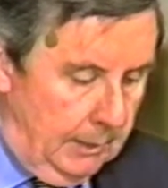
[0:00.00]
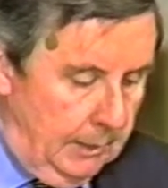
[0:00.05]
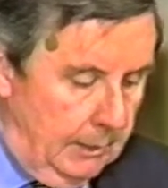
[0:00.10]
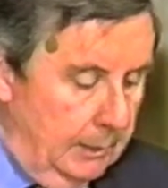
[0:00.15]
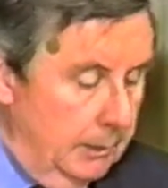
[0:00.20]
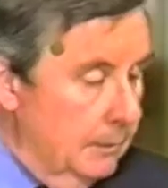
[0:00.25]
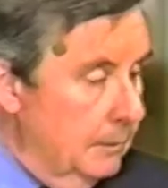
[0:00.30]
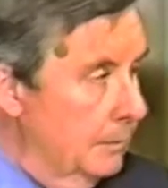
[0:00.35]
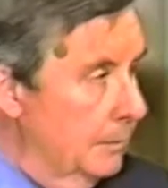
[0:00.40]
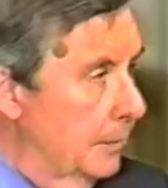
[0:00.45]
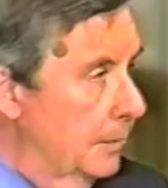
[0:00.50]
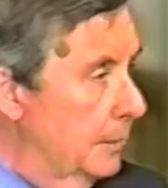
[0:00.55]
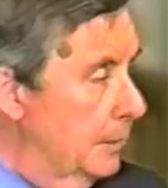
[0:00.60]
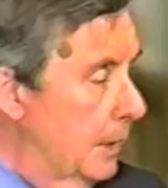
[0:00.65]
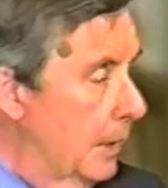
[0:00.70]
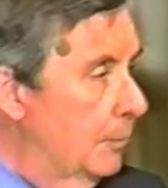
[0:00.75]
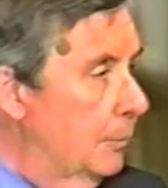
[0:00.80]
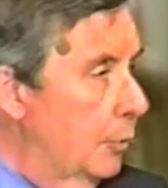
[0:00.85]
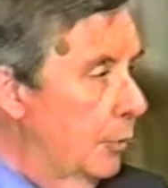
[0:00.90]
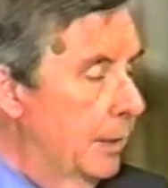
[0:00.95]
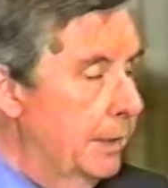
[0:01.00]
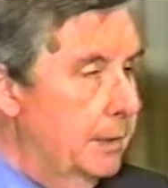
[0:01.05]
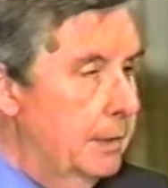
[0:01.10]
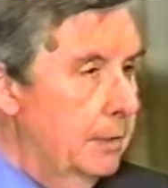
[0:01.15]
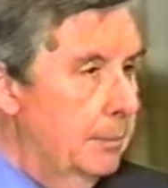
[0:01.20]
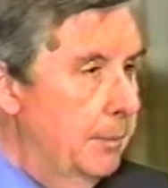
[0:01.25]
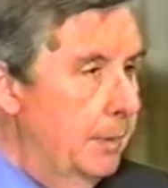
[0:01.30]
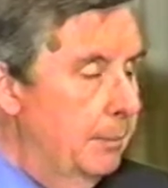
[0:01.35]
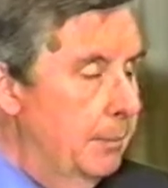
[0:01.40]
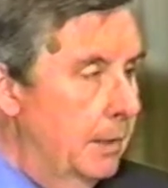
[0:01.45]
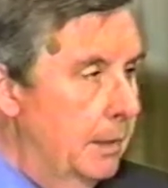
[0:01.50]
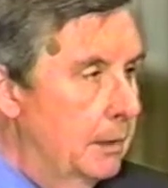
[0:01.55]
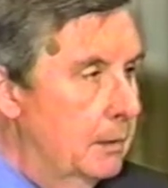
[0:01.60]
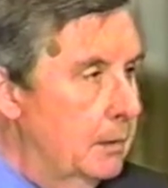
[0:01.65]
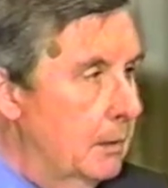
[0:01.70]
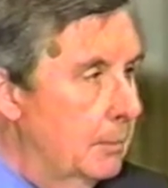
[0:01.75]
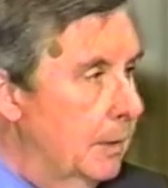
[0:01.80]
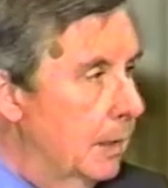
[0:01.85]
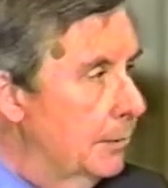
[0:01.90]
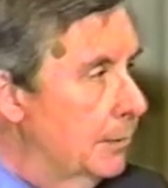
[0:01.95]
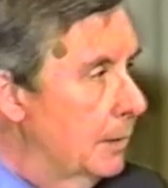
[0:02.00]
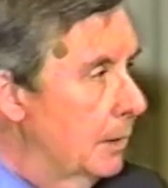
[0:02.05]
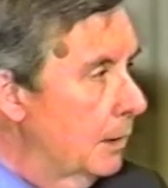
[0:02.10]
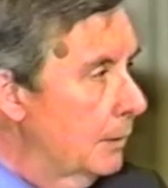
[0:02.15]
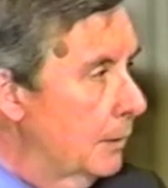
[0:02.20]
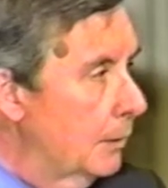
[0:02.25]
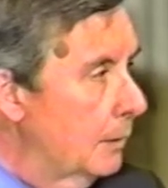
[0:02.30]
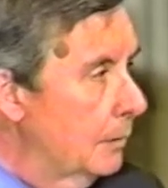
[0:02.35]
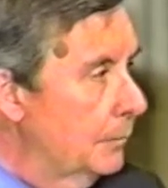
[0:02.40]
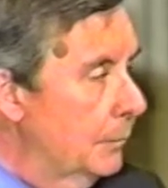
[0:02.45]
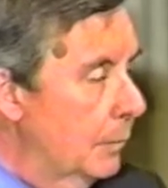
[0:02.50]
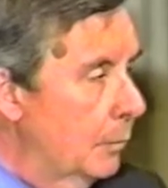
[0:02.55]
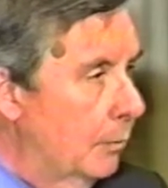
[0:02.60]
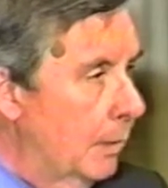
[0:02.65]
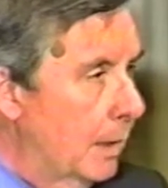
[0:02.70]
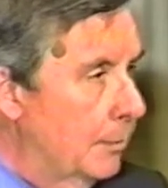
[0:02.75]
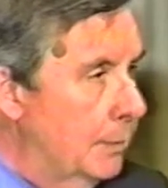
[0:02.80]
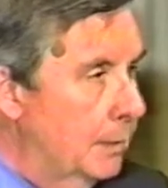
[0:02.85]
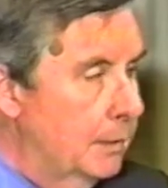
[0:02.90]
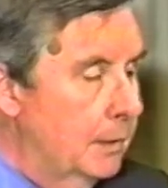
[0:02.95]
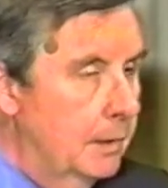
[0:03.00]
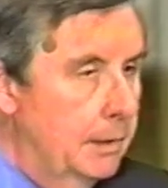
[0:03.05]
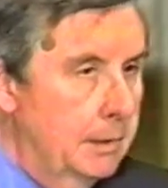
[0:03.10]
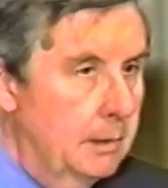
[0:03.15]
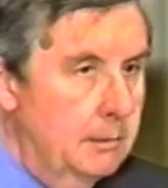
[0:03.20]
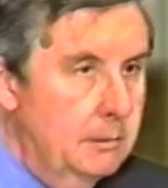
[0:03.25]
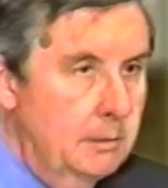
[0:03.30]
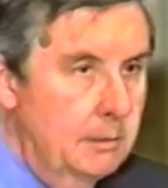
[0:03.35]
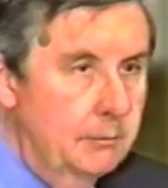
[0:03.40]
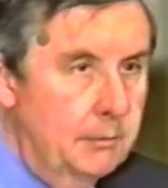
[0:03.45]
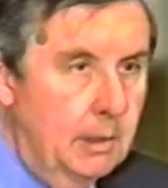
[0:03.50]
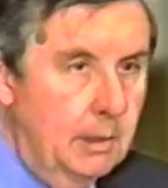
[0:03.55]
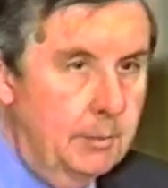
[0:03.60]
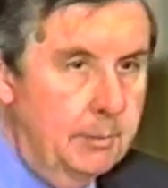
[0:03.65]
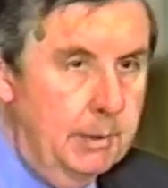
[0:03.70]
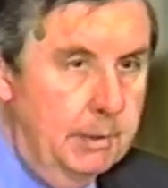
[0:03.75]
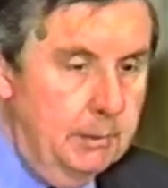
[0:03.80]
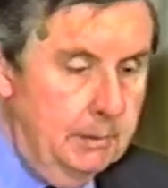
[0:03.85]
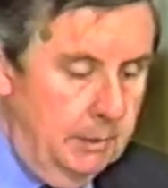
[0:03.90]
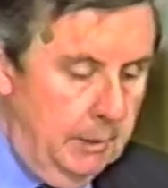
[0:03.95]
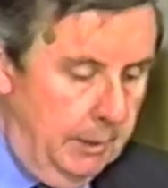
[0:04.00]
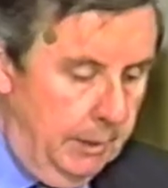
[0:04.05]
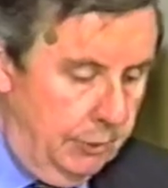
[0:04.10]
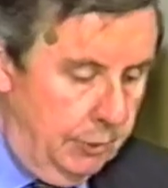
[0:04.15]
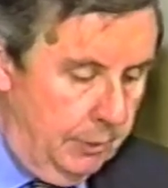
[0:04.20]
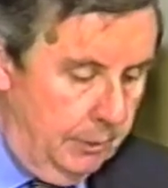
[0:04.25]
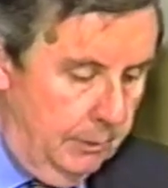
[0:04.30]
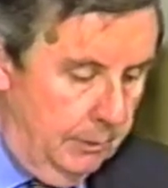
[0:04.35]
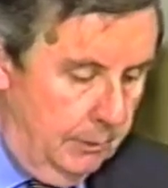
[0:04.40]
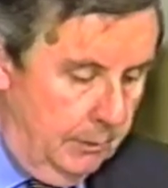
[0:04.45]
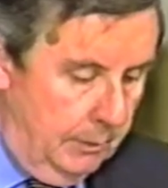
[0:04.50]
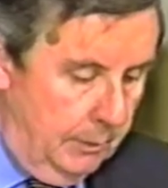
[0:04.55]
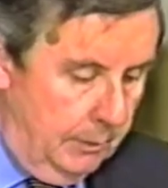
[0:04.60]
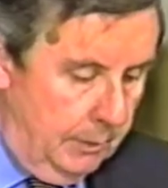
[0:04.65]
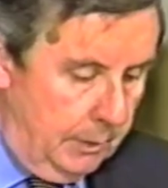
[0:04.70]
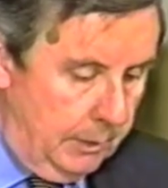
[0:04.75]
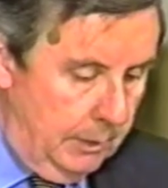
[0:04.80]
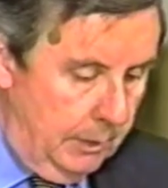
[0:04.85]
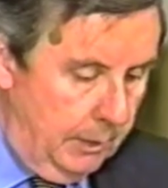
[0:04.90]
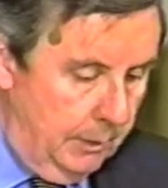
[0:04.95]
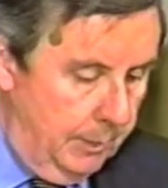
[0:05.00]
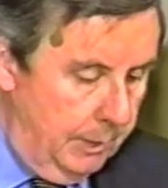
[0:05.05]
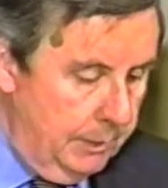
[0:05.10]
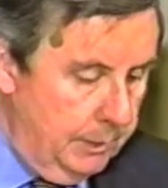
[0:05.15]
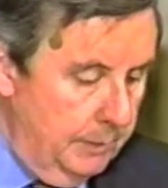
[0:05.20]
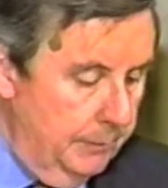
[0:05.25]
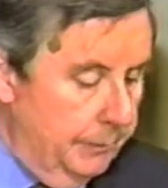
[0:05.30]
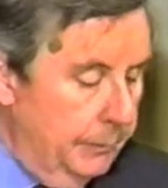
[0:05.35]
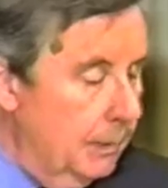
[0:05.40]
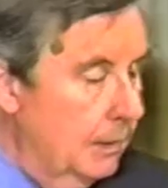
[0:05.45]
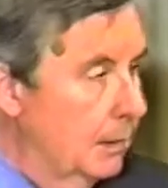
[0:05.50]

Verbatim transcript: Uh, the same point can be made about the other rapidly developing Asian economies.